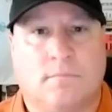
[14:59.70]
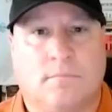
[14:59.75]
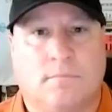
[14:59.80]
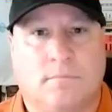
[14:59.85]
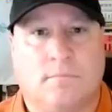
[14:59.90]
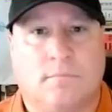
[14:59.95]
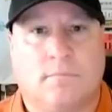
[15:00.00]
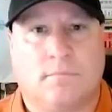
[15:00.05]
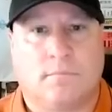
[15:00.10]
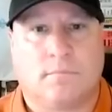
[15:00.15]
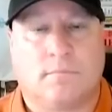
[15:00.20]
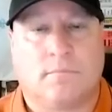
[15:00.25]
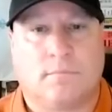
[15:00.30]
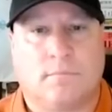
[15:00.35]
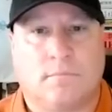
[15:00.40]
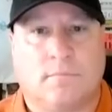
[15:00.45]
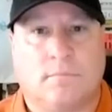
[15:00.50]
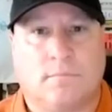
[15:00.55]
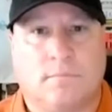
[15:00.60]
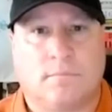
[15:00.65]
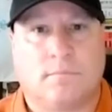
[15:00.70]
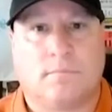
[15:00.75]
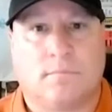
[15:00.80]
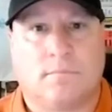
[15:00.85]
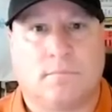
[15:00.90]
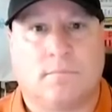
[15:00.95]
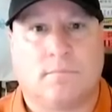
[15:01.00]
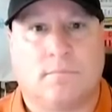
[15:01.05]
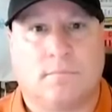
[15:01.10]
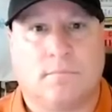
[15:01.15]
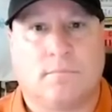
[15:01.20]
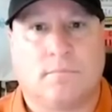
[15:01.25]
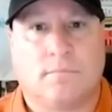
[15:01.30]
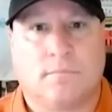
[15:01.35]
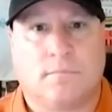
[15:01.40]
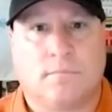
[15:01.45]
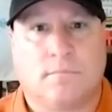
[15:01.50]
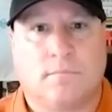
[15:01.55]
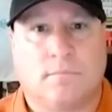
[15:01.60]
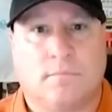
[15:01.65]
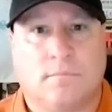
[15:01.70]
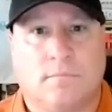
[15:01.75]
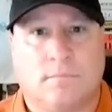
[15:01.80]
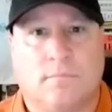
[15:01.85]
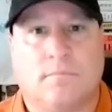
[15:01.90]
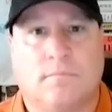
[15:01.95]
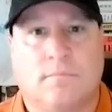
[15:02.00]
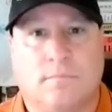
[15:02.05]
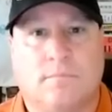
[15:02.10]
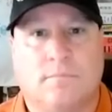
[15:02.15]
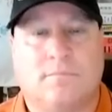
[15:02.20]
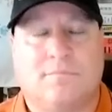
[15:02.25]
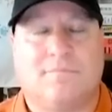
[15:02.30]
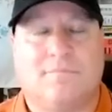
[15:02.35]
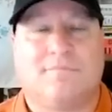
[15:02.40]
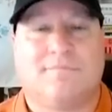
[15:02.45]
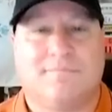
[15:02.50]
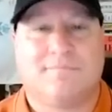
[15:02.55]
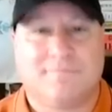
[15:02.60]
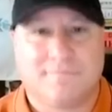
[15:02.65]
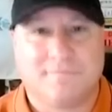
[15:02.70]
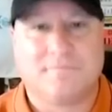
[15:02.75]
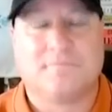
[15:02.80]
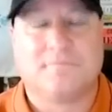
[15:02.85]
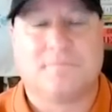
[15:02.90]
(silent)